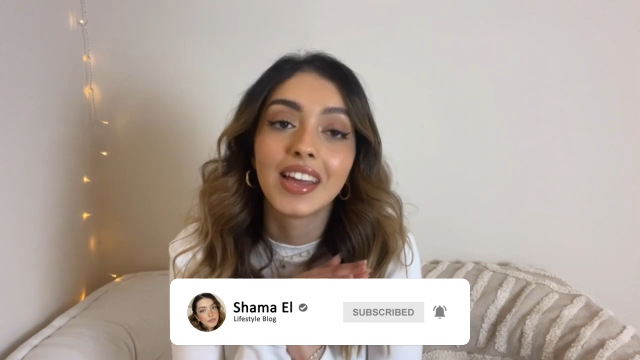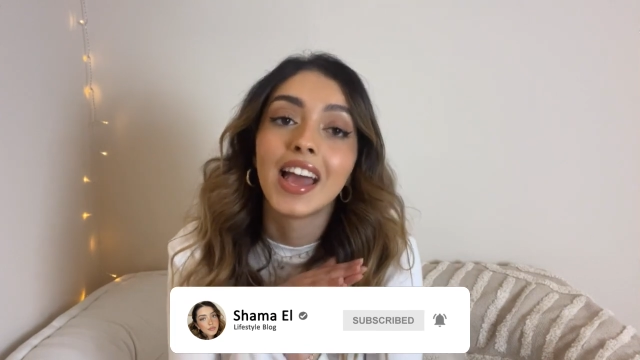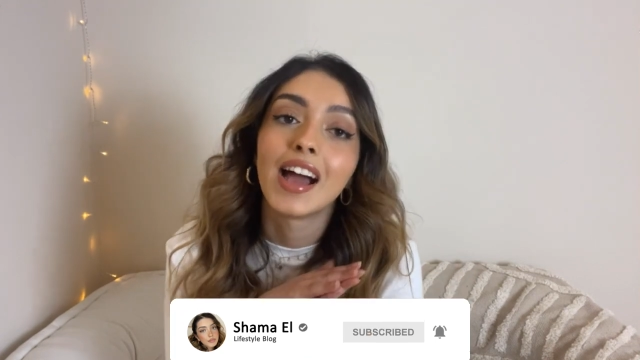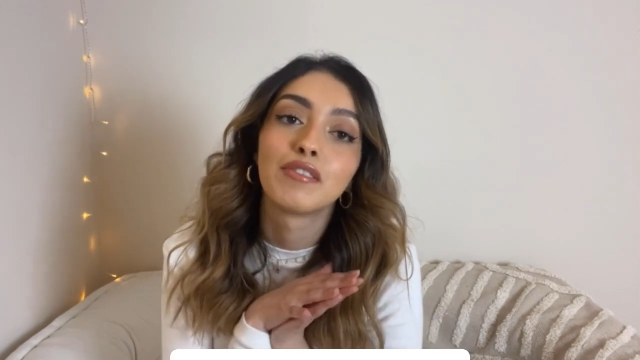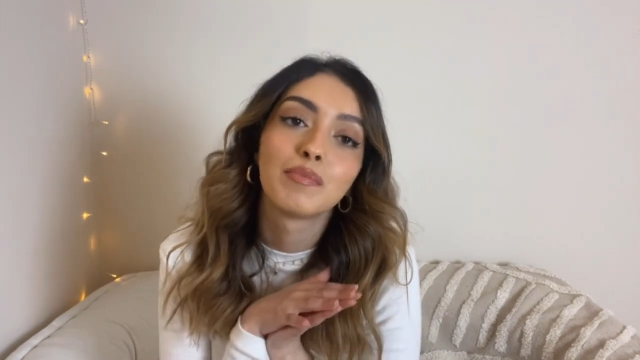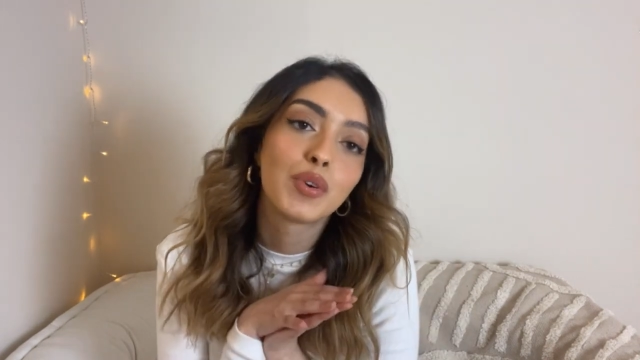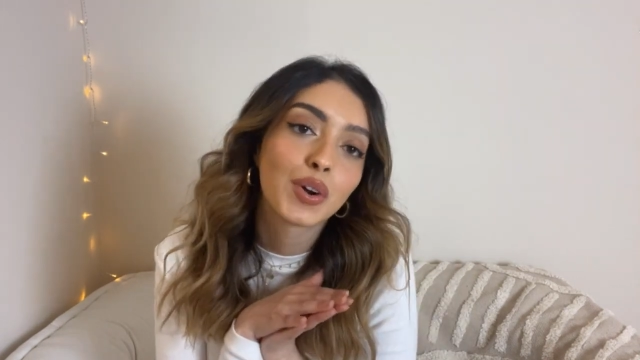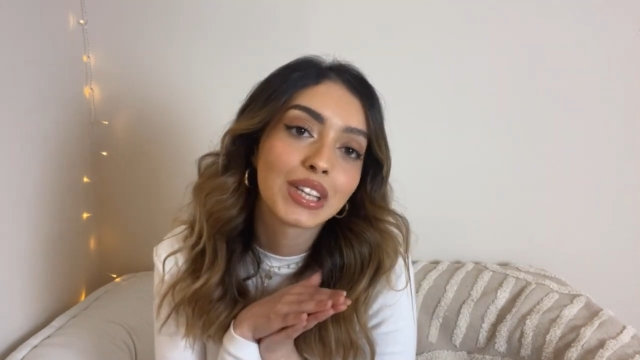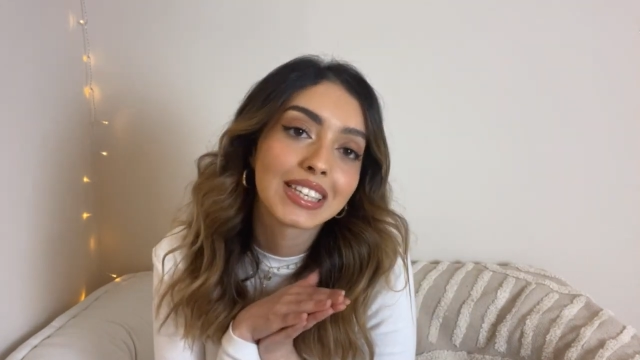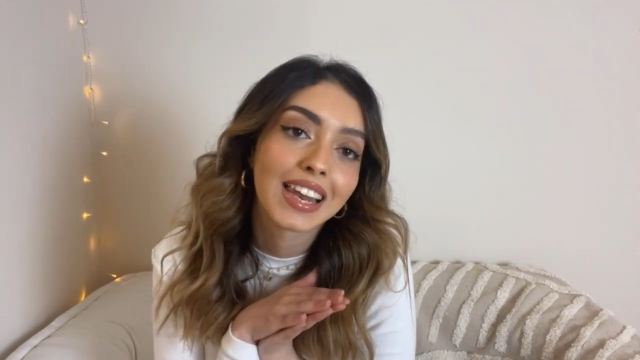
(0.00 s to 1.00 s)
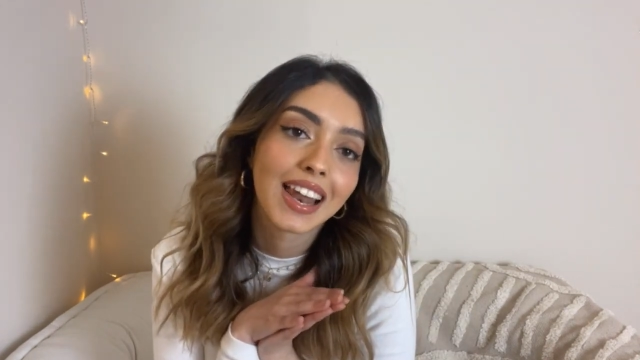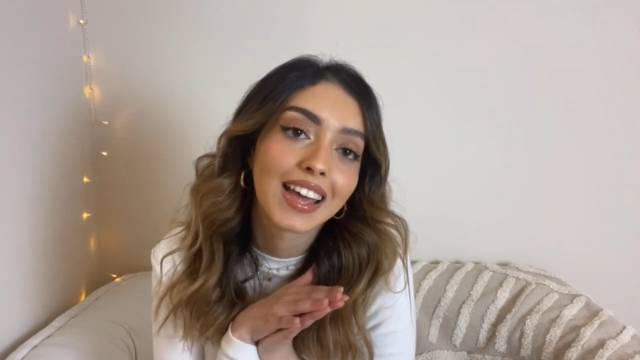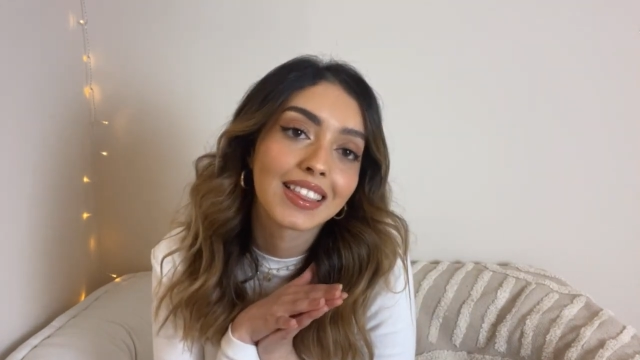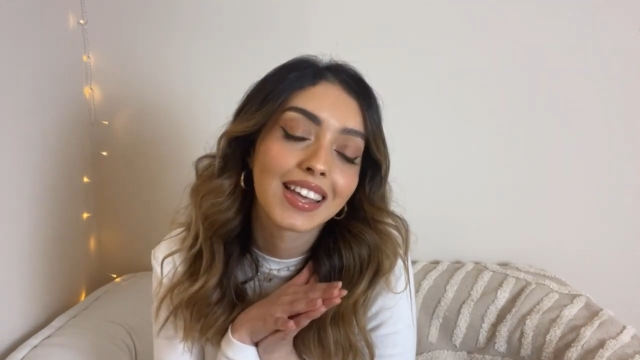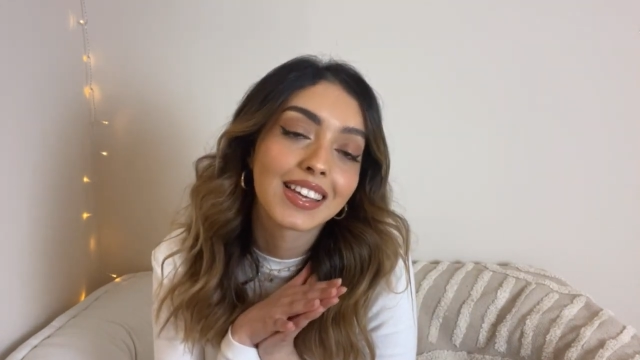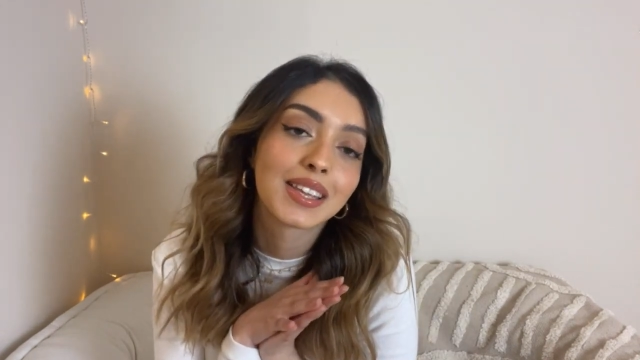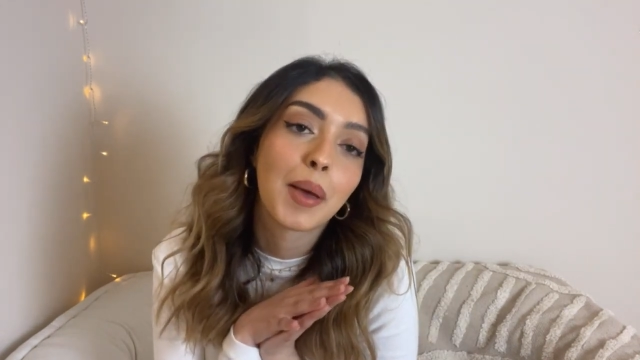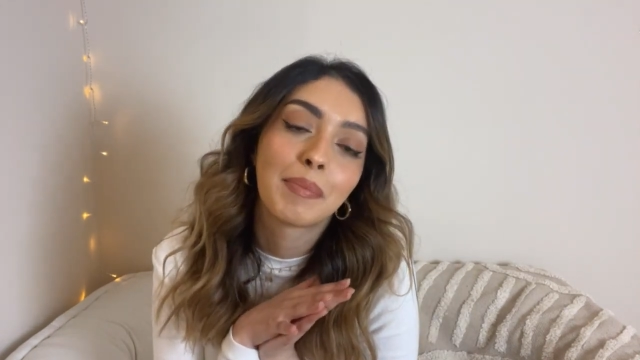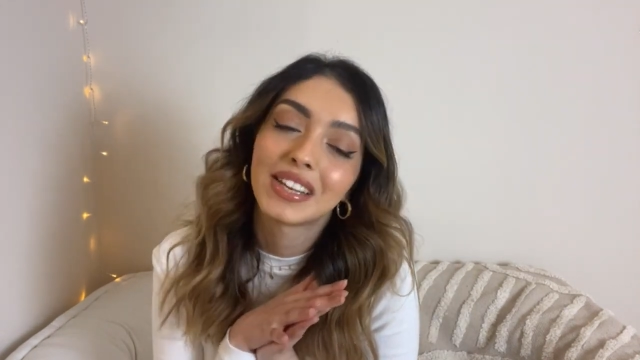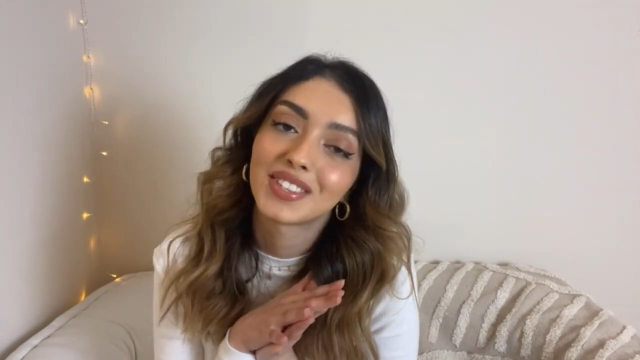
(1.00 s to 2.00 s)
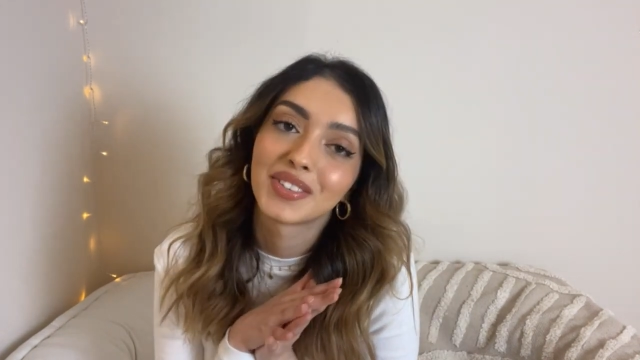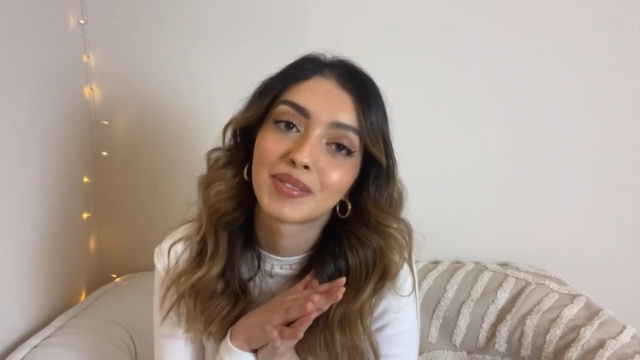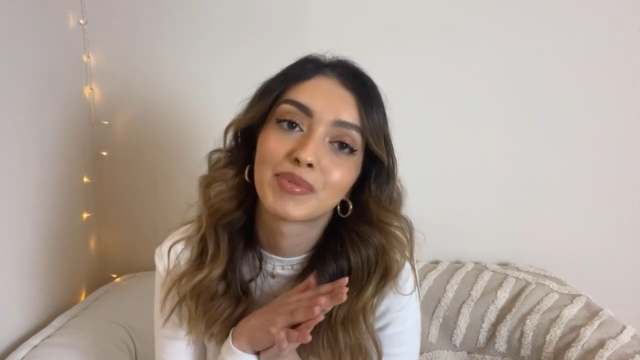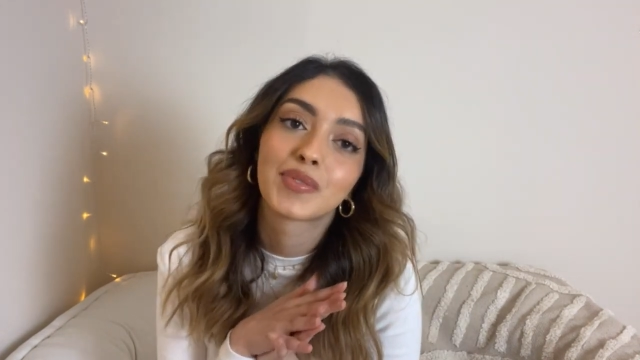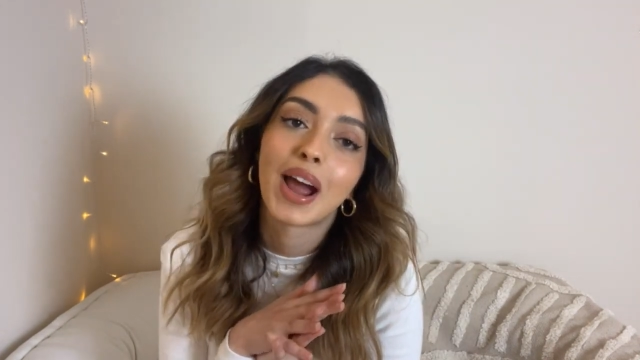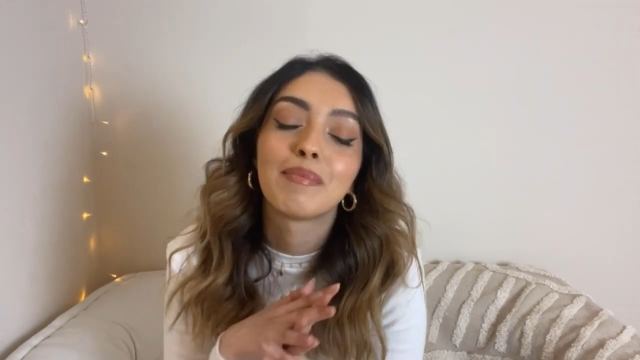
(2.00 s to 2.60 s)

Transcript: And for more content like this, please do subscribe